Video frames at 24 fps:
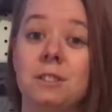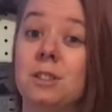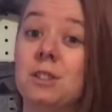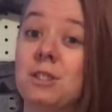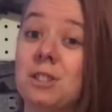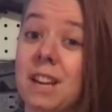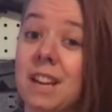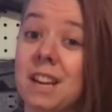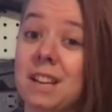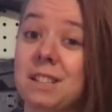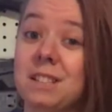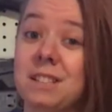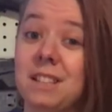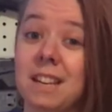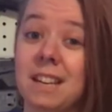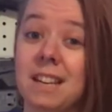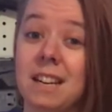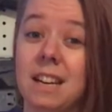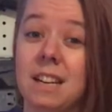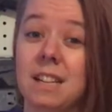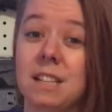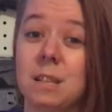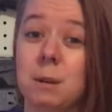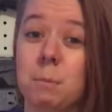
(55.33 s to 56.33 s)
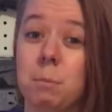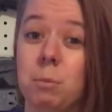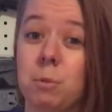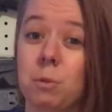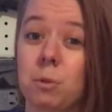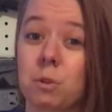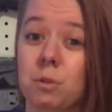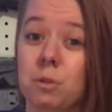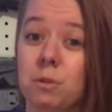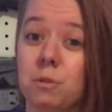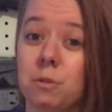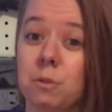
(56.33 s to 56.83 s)
The second thing that is
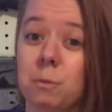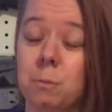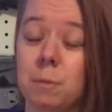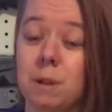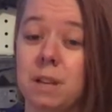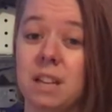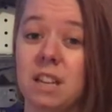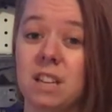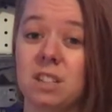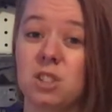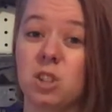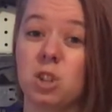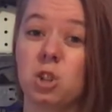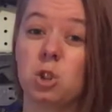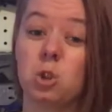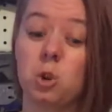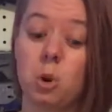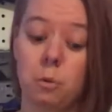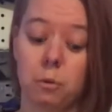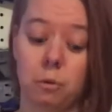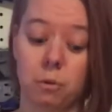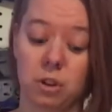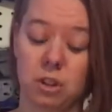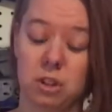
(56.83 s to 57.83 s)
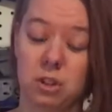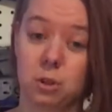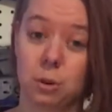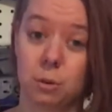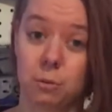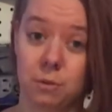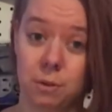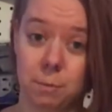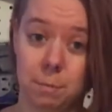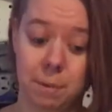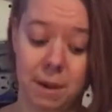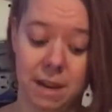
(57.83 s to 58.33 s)
important for me is the coverage
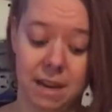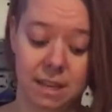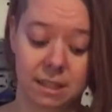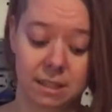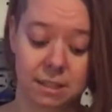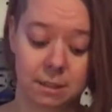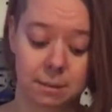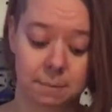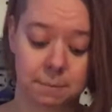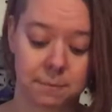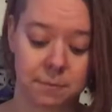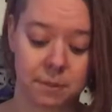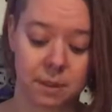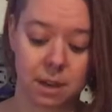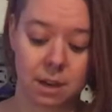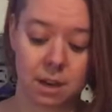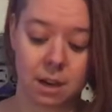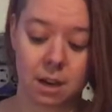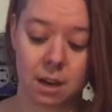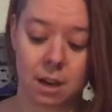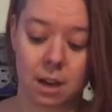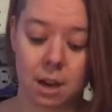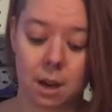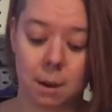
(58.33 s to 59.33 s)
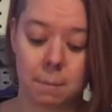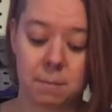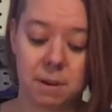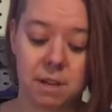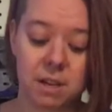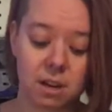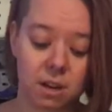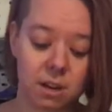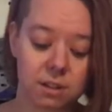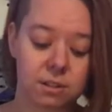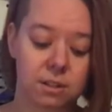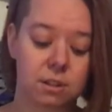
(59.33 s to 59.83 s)
of the paint.
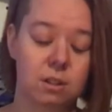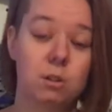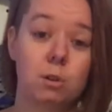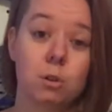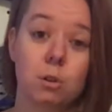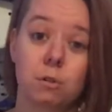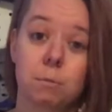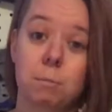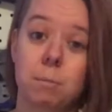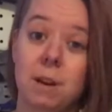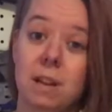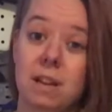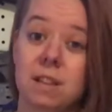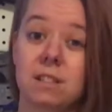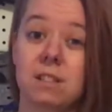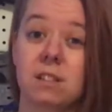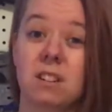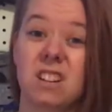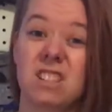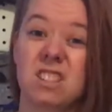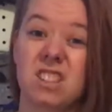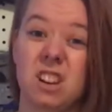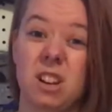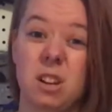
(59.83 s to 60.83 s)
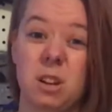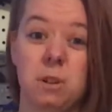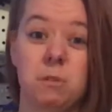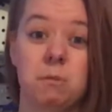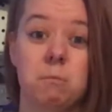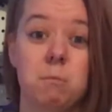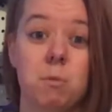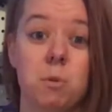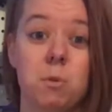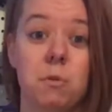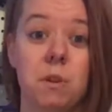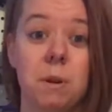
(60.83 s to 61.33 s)
Because a Nerf blaster has a lot
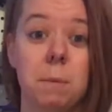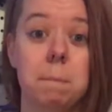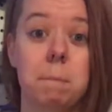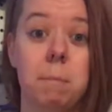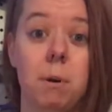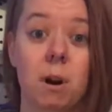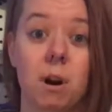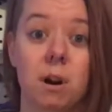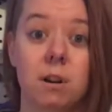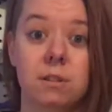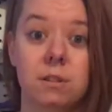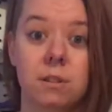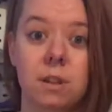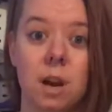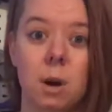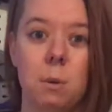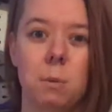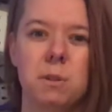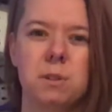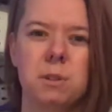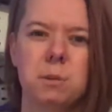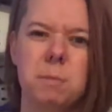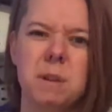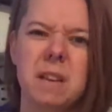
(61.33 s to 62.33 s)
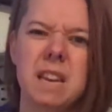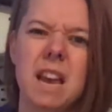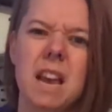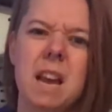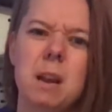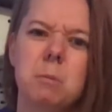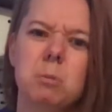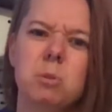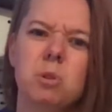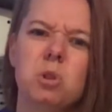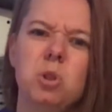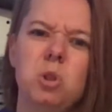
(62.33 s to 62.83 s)
of moving parts, I want to be
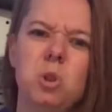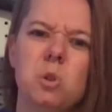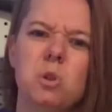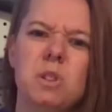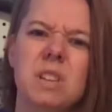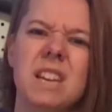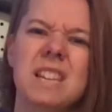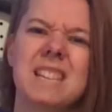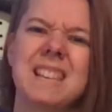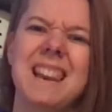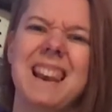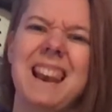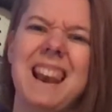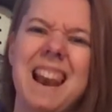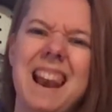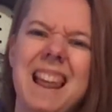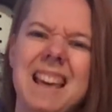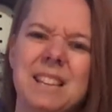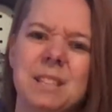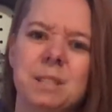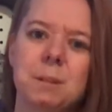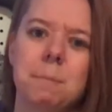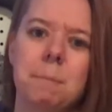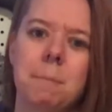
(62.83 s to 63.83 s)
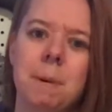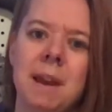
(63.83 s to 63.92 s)
able to use as less